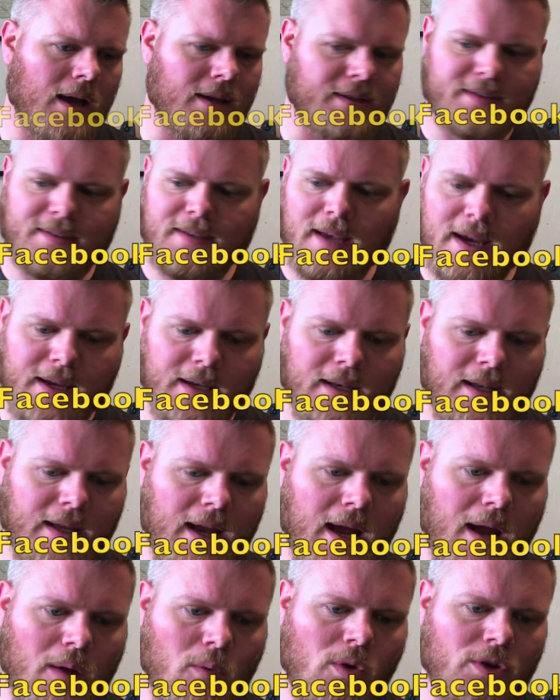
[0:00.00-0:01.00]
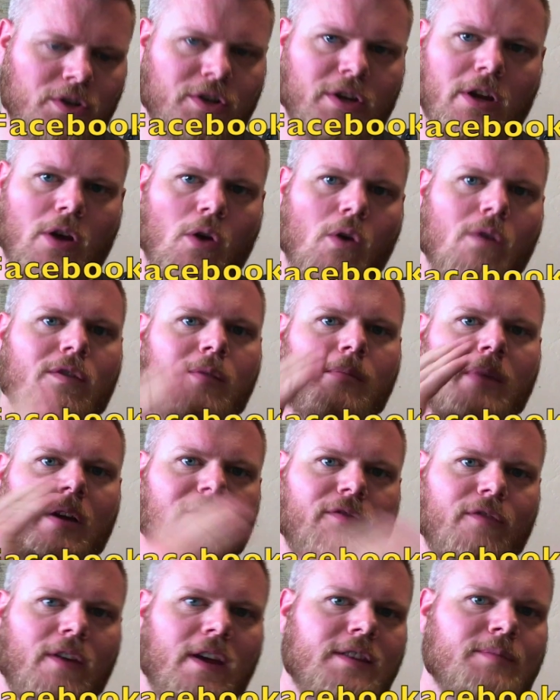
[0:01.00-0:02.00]
Secondly, I want you to go over to my
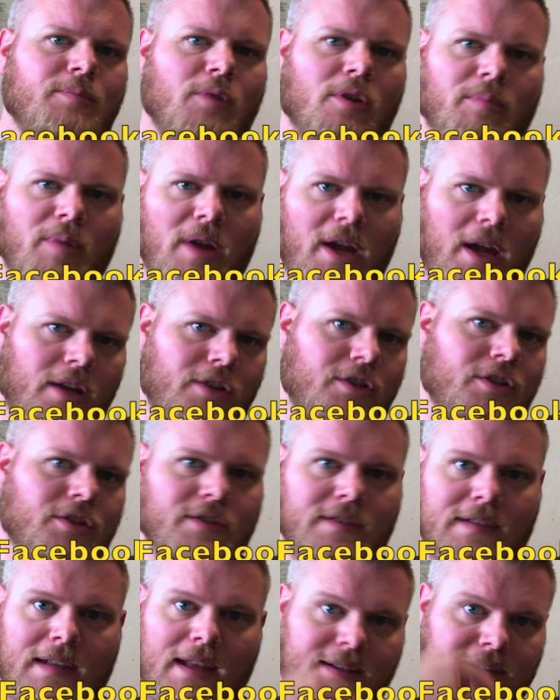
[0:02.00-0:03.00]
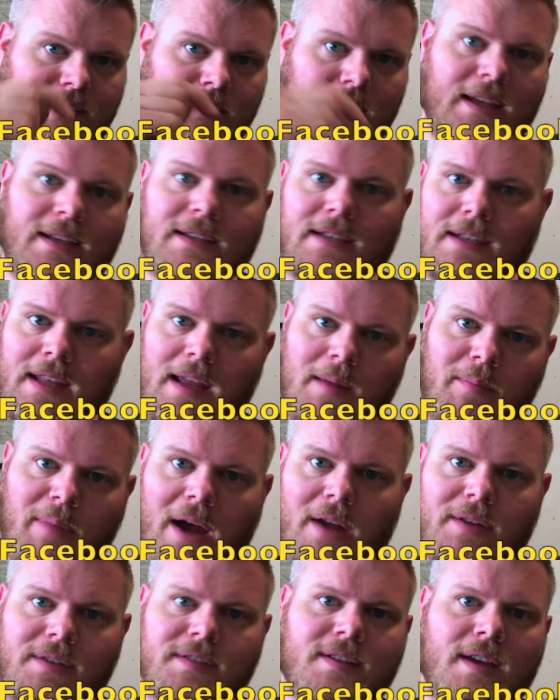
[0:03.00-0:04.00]
Facebook page. It's linked in the
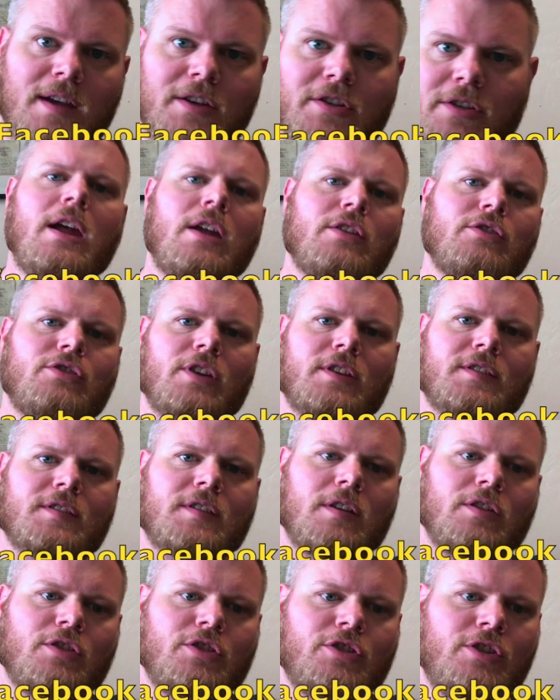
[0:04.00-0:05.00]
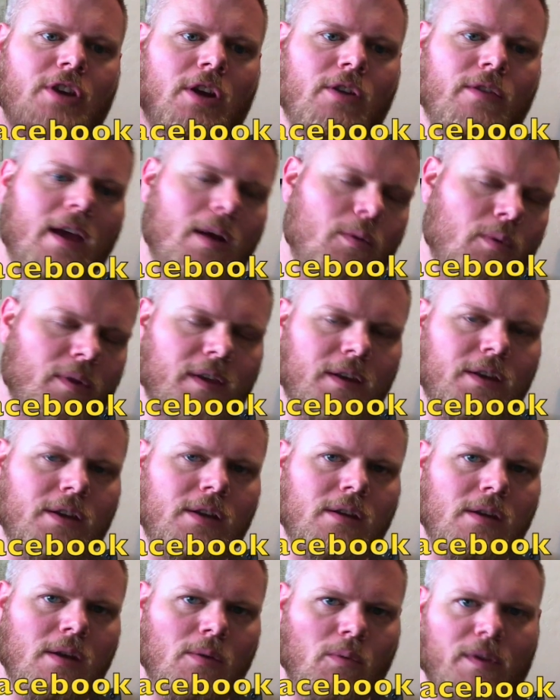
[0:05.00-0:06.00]
About section. Just share that
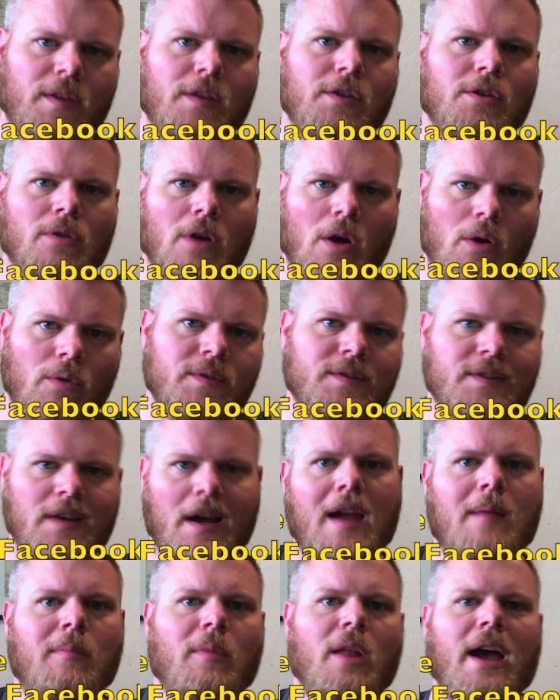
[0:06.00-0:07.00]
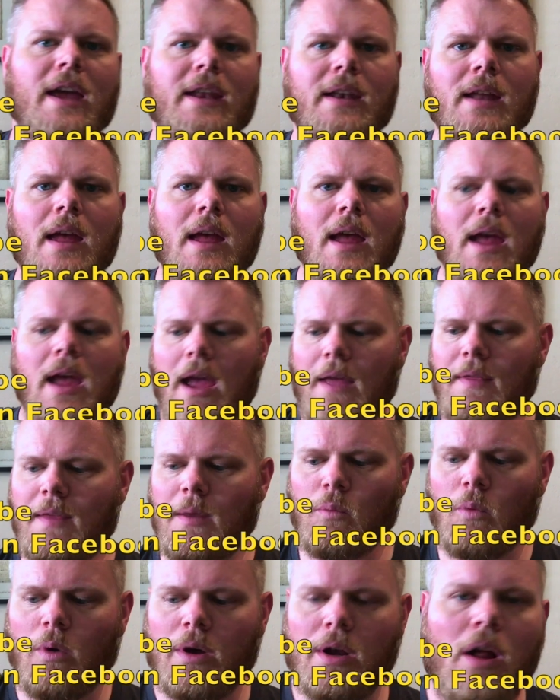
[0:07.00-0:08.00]
within your own timeline, and
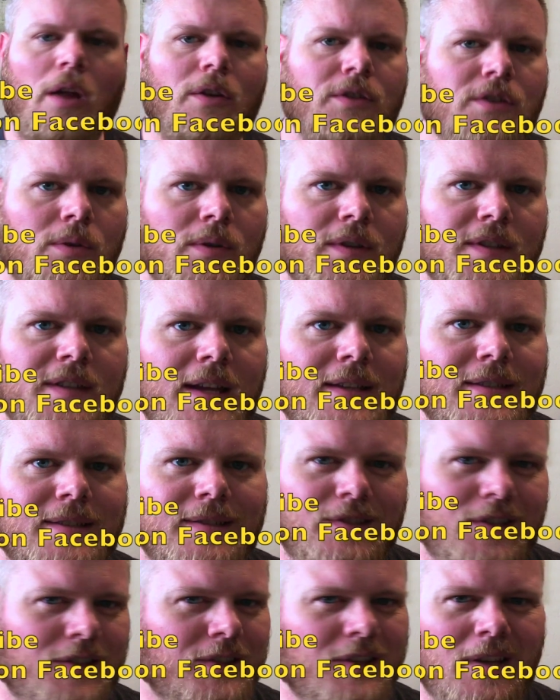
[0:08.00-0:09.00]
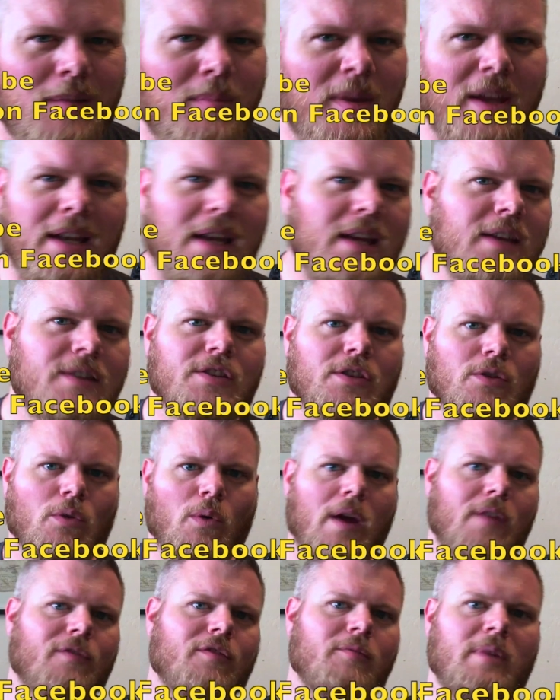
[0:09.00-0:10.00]
then what I'll do is that's just going to be an easier
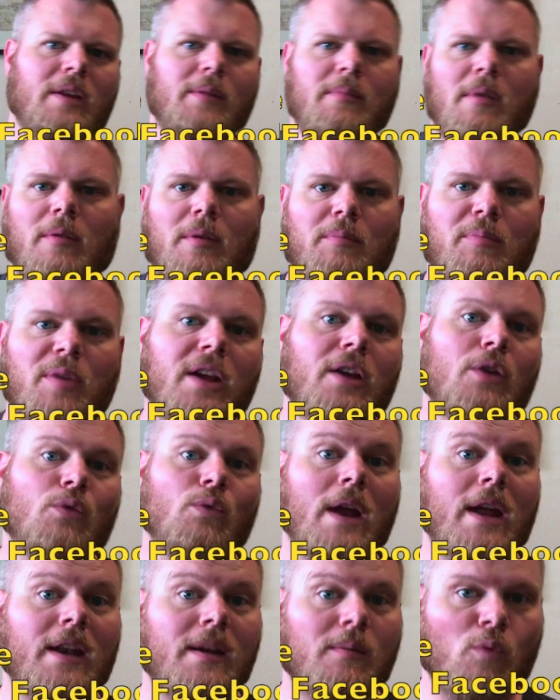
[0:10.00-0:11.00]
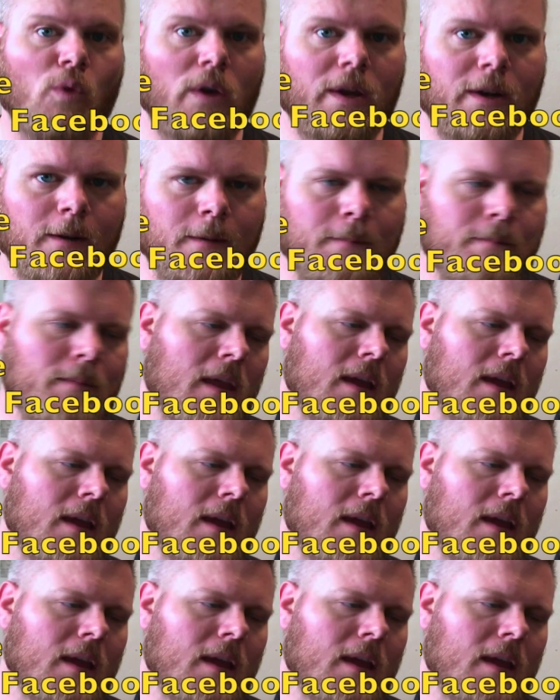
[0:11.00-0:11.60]
way for me to be able to pick a random winner.